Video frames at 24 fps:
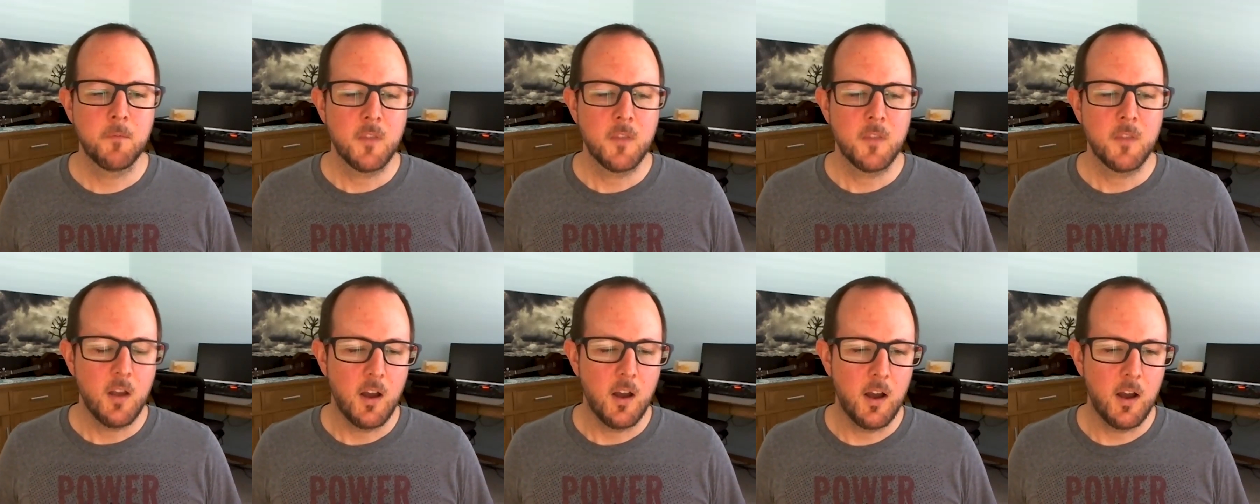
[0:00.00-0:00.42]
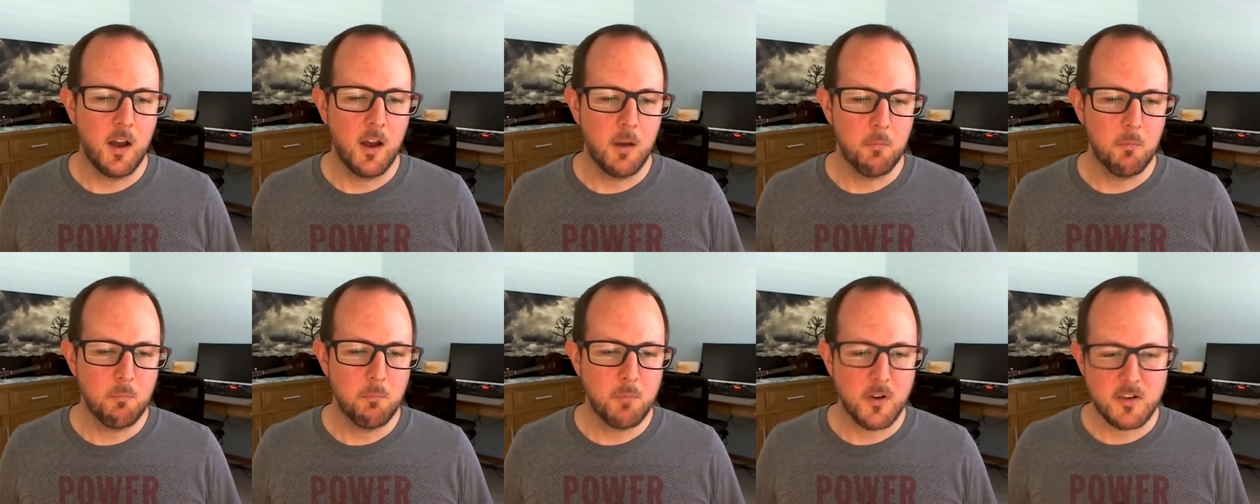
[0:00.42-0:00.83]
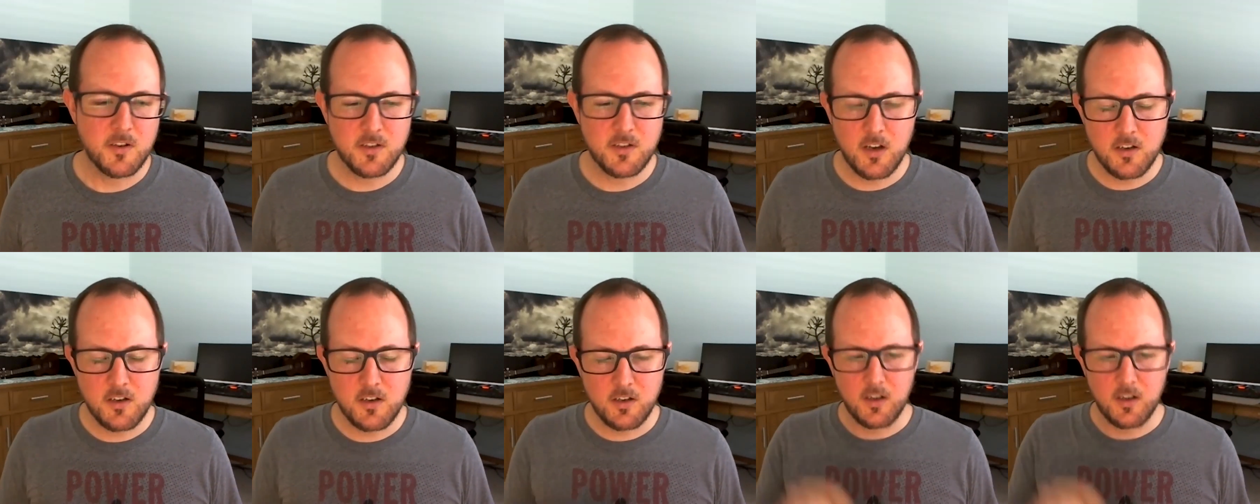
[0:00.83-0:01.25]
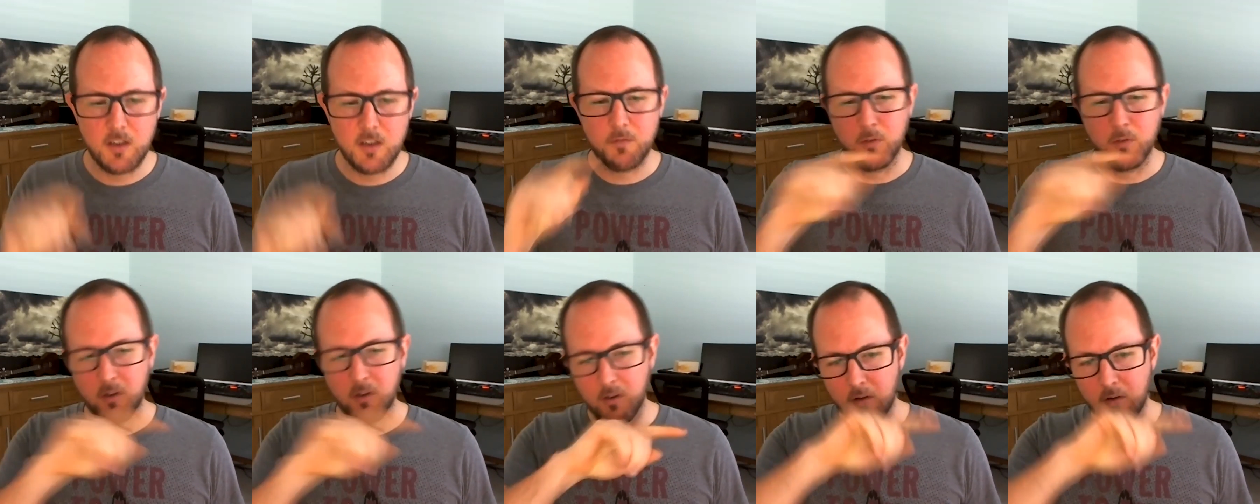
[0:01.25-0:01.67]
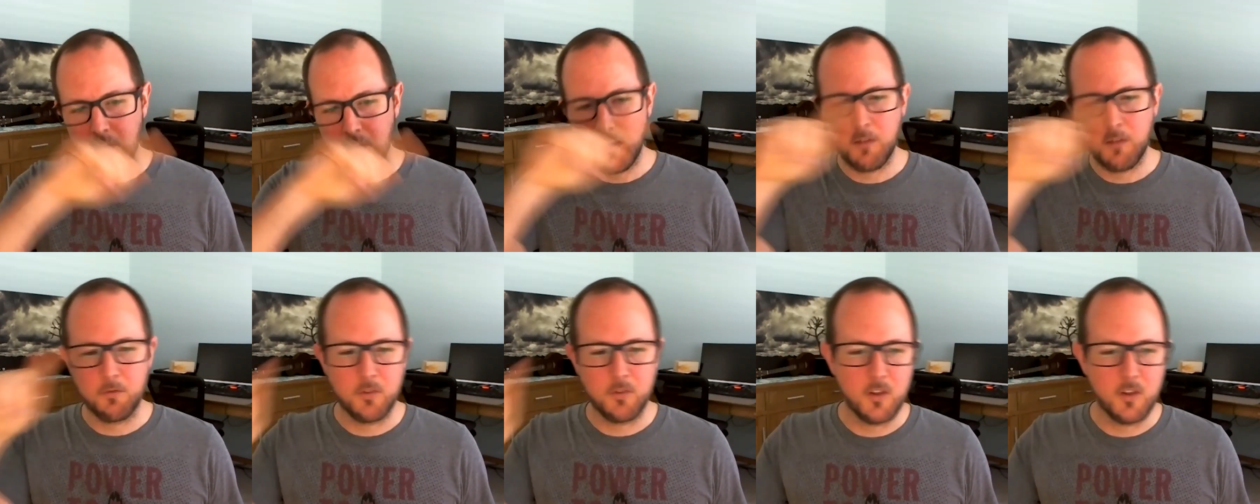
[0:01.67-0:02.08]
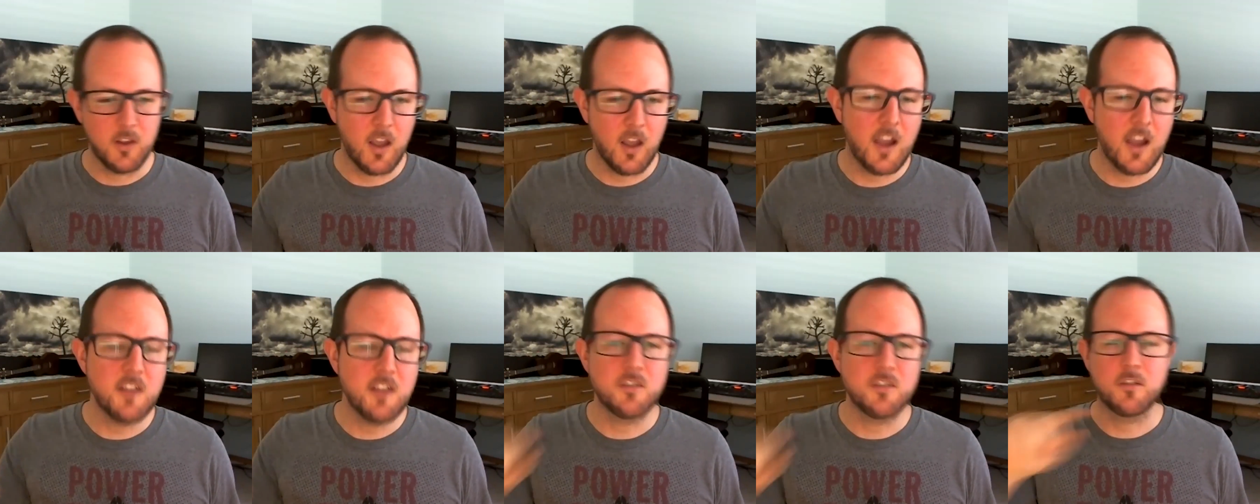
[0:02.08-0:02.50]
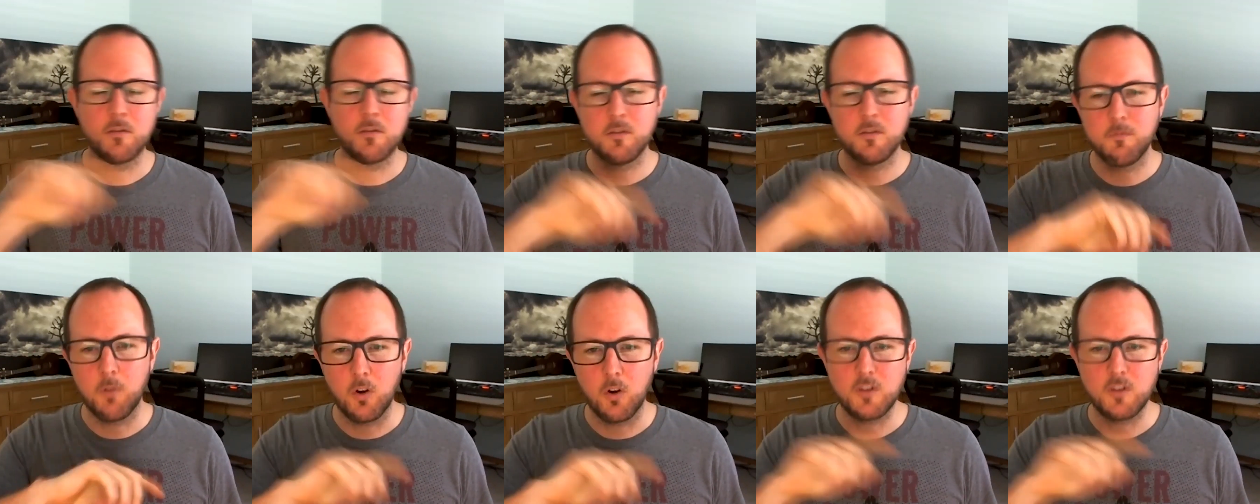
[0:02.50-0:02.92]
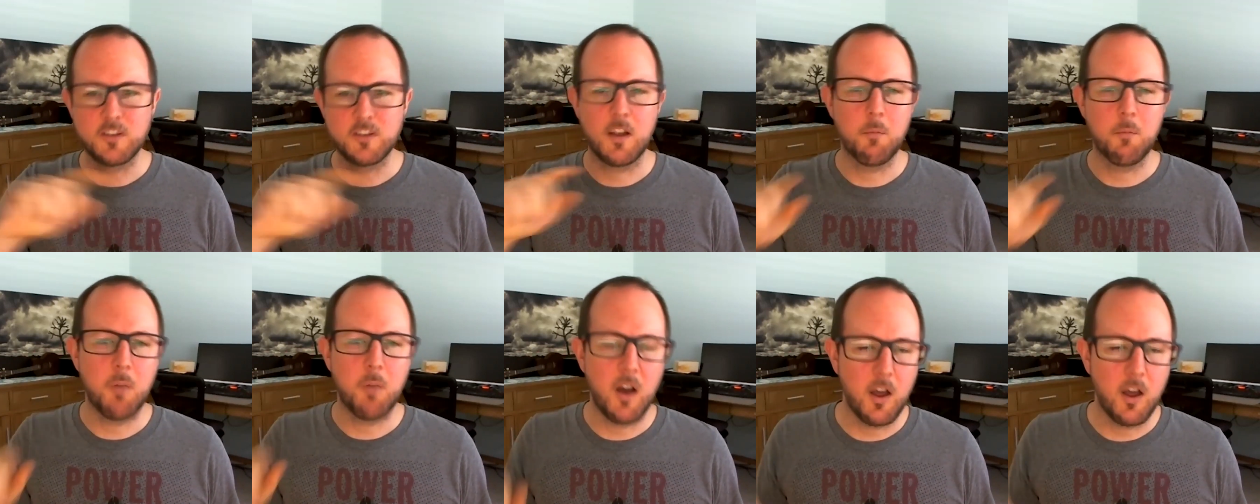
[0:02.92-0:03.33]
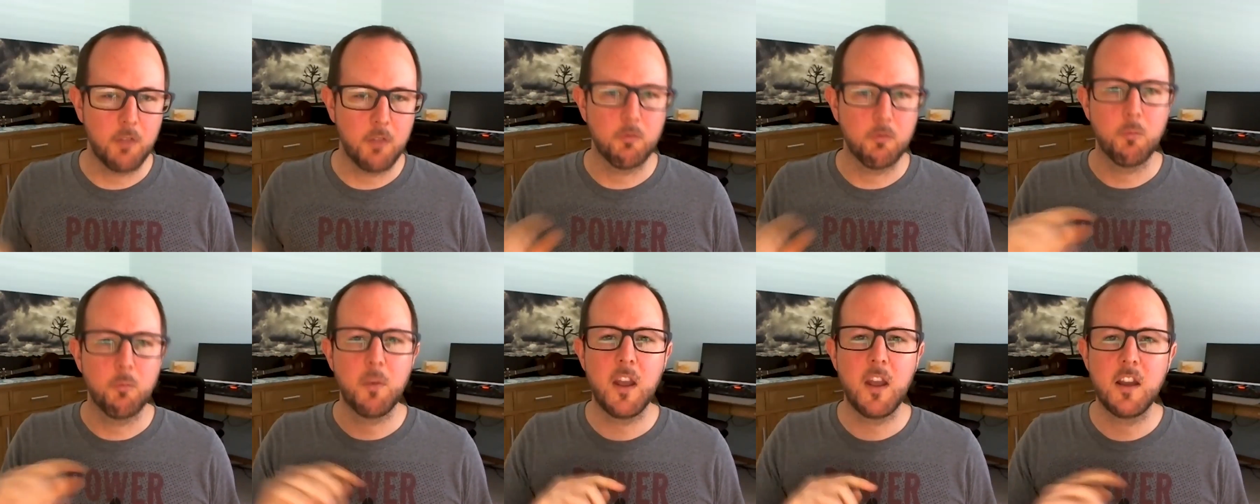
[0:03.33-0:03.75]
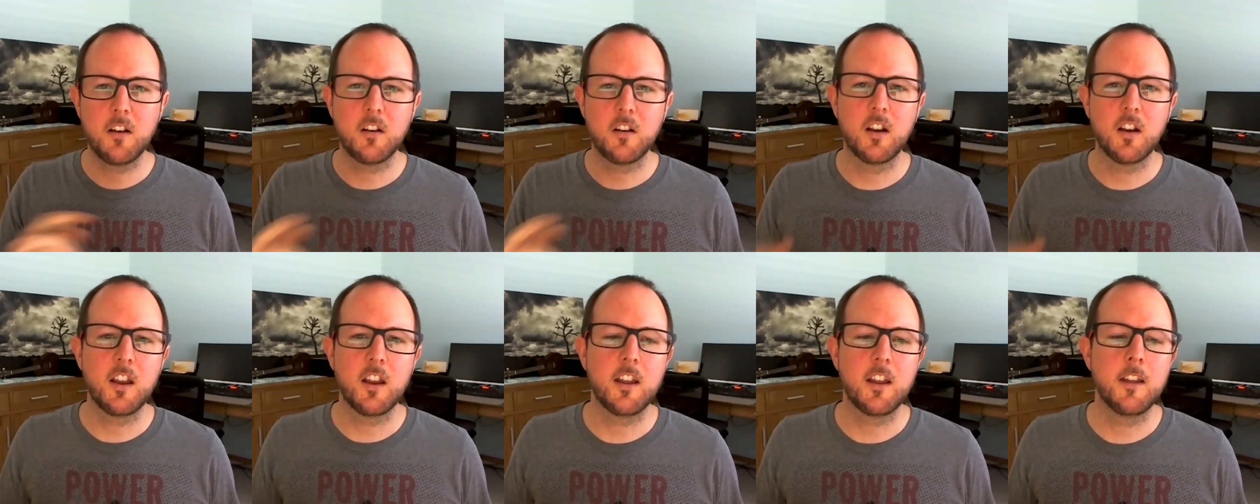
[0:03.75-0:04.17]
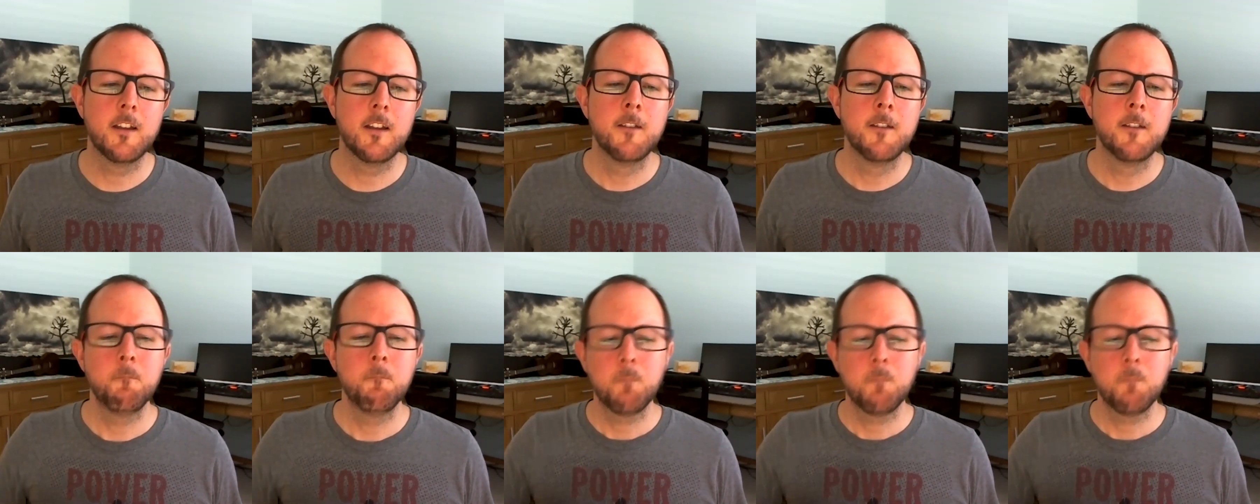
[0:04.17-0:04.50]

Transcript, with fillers: Um, but essentially, if, if the agent follows that path repeatedly